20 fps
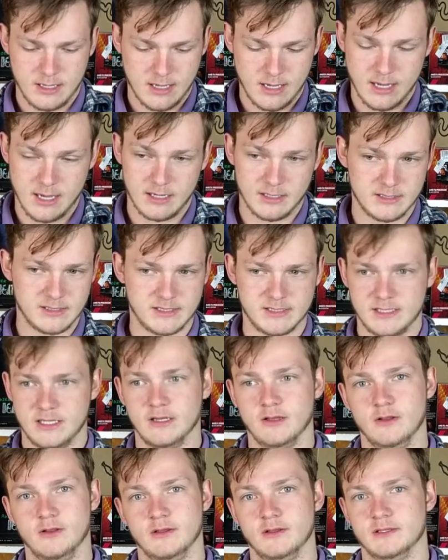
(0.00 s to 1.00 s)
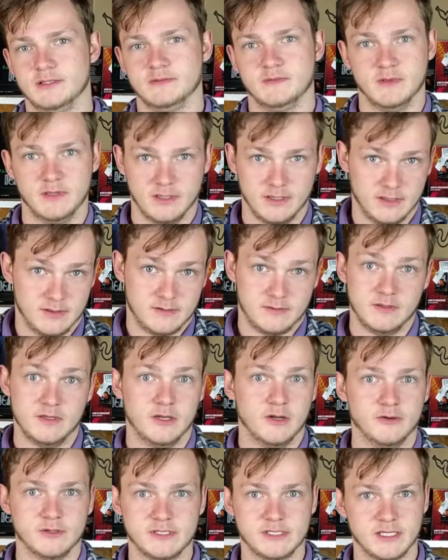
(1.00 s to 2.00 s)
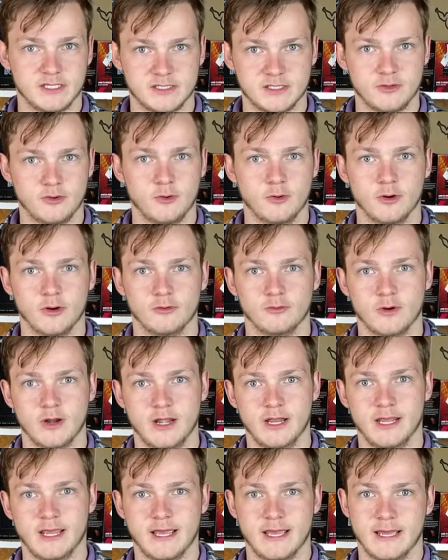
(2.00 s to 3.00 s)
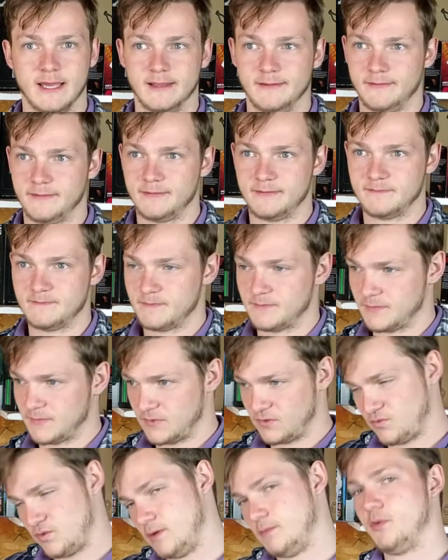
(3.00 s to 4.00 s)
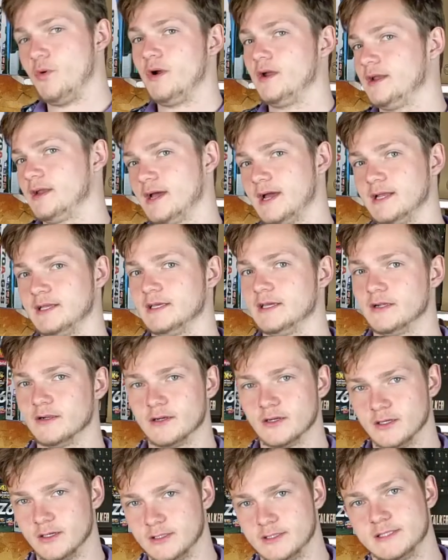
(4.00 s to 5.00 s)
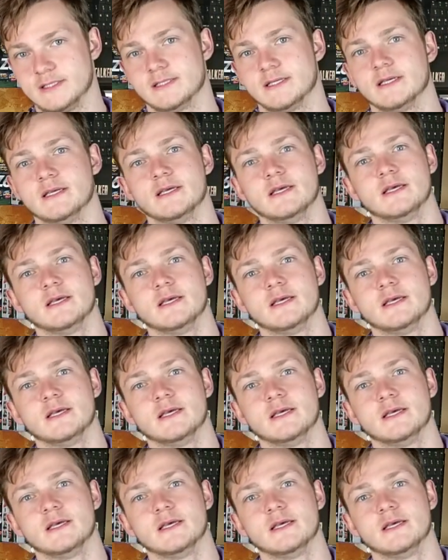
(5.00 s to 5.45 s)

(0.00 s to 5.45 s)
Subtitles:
and it's still, 6-core running at 3.9 gigahertz.